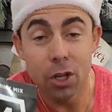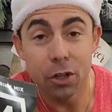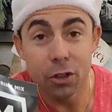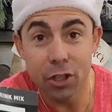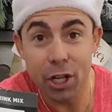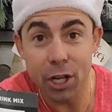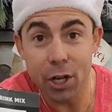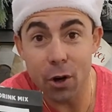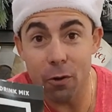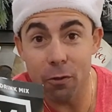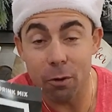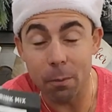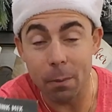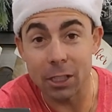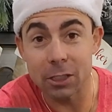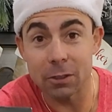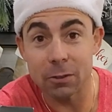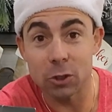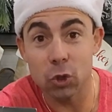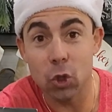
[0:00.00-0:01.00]
deal for my
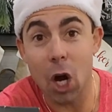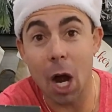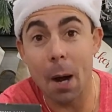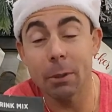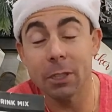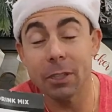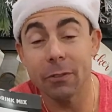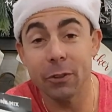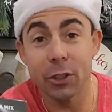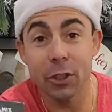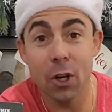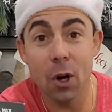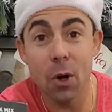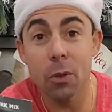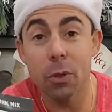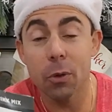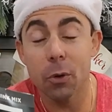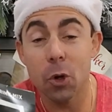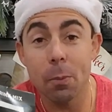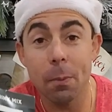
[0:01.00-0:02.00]
subscribers. If you go
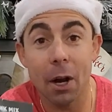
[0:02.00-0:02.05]
through